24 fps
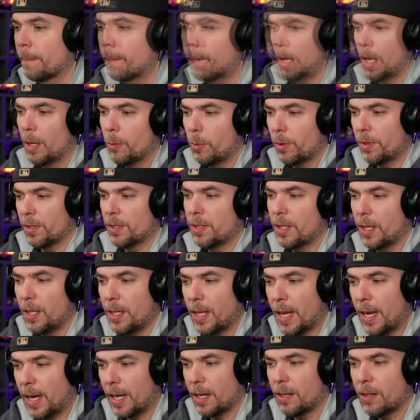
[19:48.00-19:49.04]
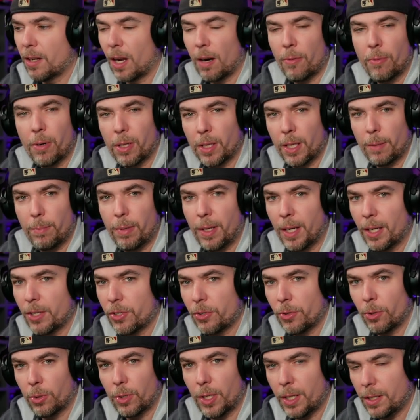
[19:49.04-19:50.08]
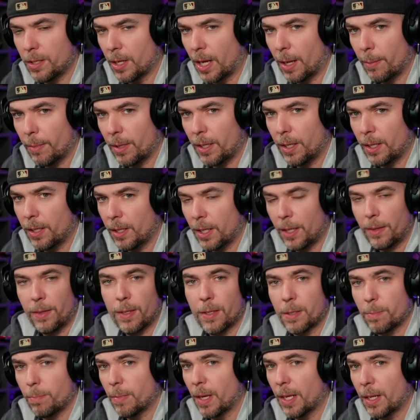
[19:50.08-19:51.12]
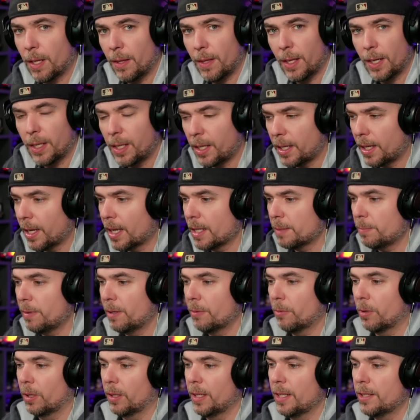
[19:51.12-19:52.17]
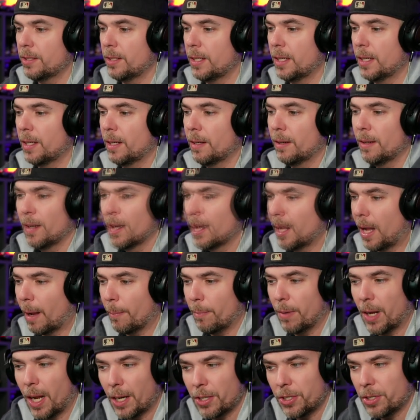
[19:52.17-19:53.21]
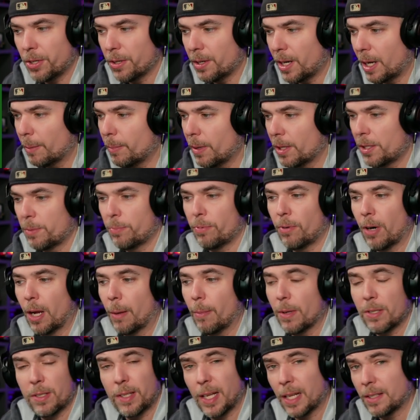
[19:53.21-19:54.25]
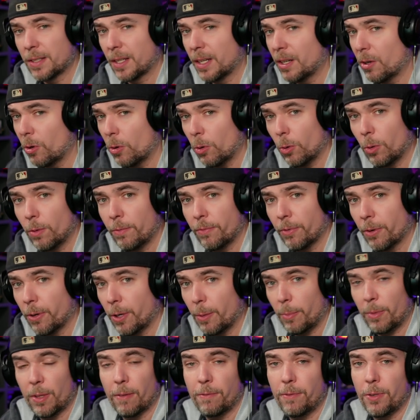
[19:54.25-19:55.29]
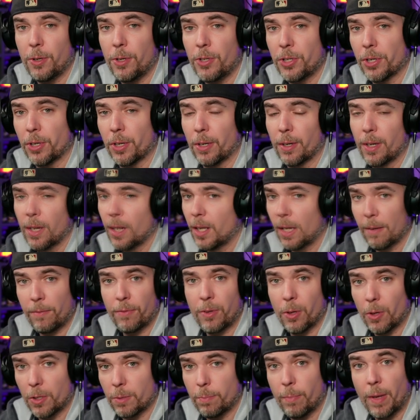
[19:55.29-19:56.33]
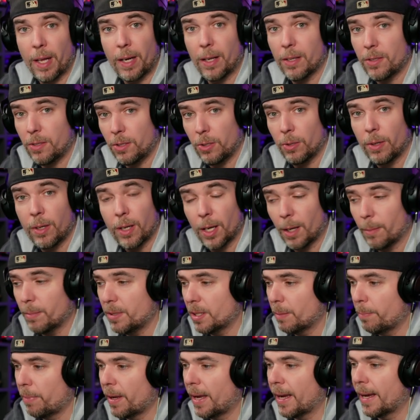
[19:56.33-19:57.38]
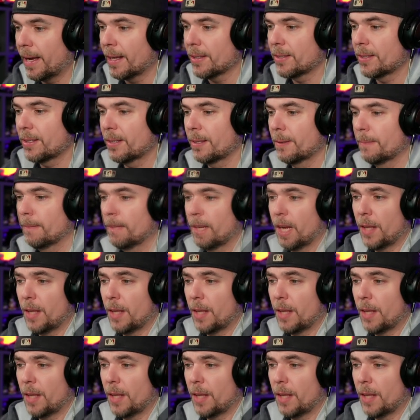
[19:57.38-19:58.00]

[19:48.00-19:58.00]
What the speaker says: And with Zidane not really being truly dominant in this meta that he has been released in, I'm not sure how much promise that's going to hold for him in the future if those metas do come to pass.